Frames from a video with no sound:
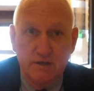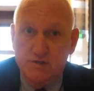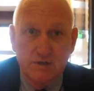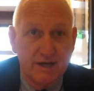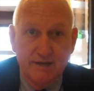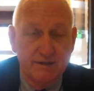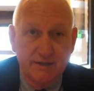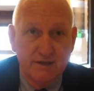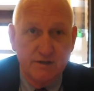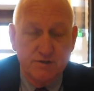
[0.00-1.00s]
It's not in the
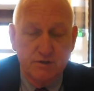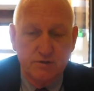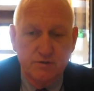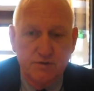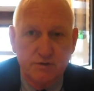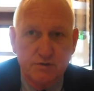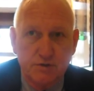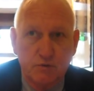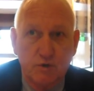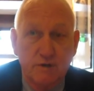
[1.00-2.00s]
Constitution.
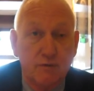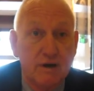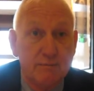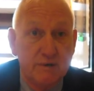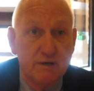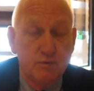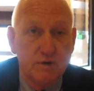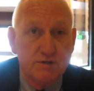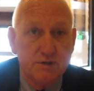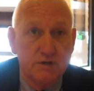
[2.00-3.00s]
So what do I mean
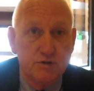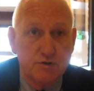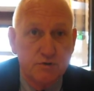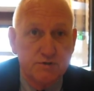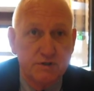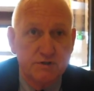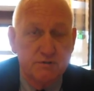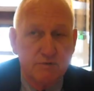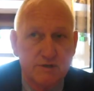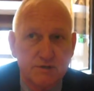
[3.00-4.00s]
when I say the church needs
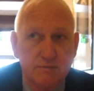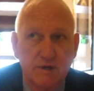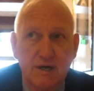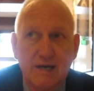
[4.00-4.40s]
to rise up?